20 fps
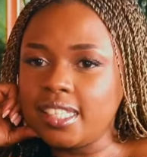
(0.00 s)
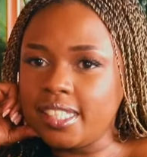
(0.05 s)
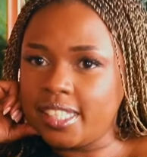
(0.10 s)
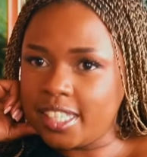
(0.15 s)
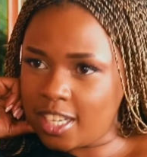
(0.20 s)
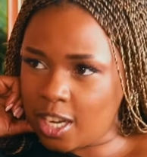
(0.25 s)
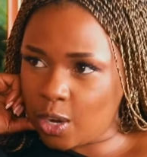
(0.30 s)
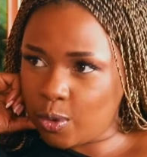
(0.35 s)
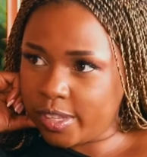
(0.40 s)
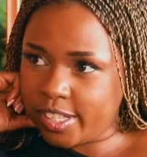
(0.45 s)

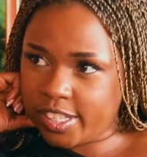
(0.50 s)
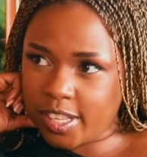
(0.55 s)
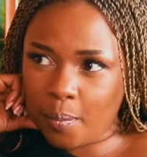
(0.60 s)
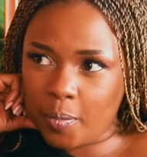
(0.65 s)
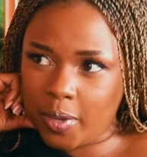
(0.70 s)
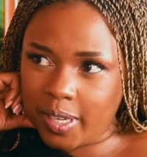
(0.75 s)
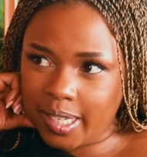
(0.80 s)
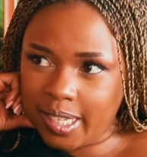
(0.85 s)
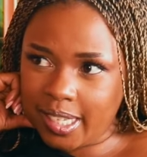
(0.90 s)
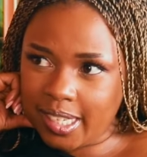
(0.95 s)
dinner with
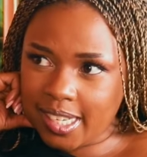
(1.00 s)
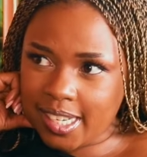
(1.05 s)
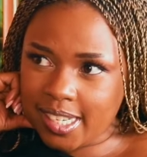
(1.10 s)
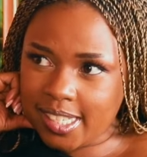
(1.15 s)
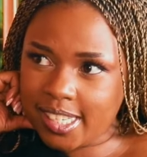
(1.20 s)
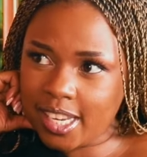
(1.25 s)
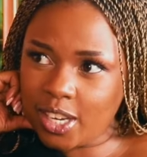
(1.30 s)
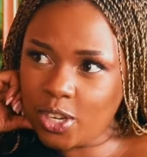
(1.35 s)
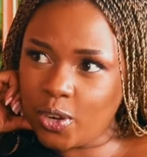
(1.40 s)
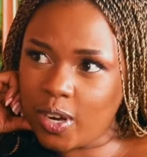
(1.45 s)
somebody,
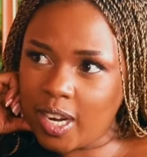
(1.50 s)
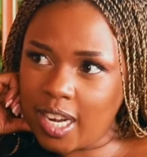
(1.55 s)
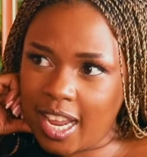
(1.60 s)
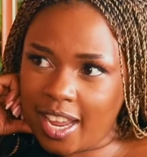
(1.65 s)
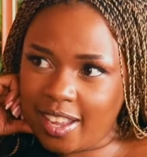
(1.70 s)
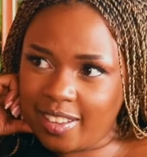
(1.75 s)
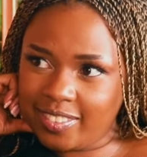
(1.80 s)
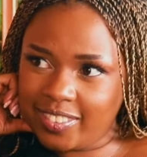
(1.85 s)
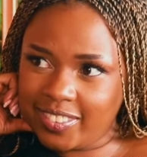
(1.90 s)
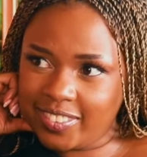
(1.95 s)
dead or
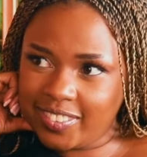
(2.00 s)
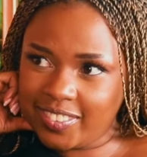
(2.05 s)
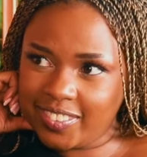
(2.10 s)
alive,